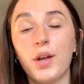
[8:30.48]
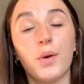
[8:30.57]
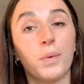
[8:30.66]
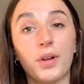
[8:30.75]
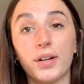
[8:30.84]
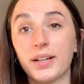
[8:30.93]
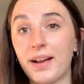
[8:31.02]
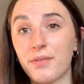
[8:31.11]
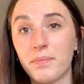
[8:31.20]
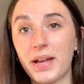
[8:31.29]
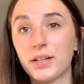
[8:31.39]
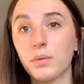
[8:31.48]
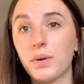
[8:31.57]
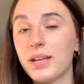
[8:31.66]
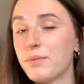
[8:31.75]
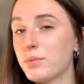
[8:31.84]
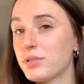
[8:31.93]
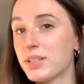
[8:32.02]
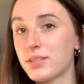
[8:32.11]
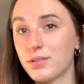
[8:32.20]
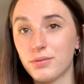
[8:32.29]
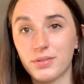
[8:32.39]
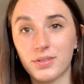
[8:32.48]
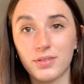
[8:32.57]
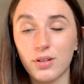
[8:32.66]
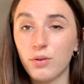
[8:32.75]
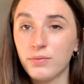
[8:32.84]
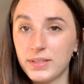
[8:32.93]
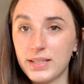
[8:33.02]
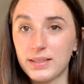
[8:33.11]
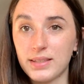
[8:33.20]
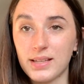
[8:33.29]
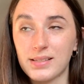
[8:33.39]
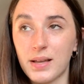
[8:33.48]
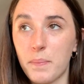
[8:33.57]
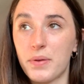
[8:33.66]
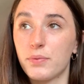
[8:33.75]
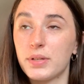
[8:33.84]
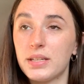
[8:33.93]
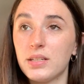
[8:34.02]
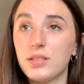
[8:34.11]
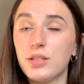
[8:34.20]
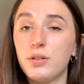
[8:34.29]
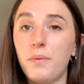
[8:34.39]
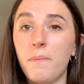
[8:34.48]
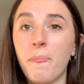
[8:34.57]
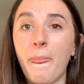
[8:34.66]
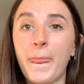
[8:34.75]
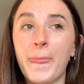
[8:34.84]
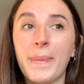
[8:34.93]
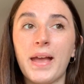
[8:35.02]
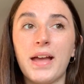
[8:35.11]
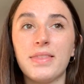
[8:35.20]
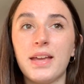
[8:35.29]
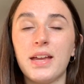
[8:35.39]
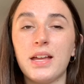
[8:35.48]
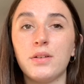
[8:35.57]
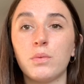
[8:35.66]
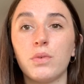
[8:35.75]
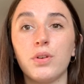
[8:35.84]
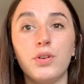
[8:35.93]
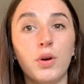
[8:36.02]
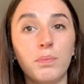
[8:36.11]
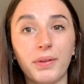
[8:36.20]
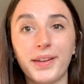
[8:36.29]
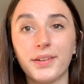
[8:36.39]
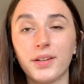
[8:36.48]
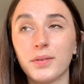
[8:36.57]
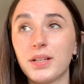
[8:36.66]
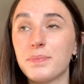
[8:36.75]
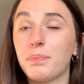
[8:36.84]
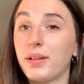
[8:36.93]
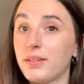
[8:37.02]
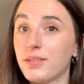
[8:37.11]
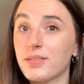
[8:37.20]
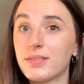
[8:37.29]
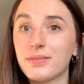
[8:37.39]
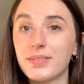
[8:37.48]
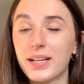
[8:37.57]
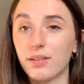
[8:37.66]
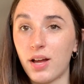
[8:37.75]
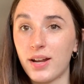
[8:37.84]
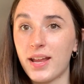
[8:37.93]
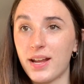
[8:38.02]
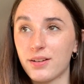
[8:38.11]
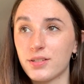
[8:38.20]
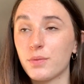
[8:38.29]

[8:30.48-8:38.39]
We're not going to have a microwave. We'll just use the stove to heat things up if we need to. And then no blender, because blenders take a lot of energy.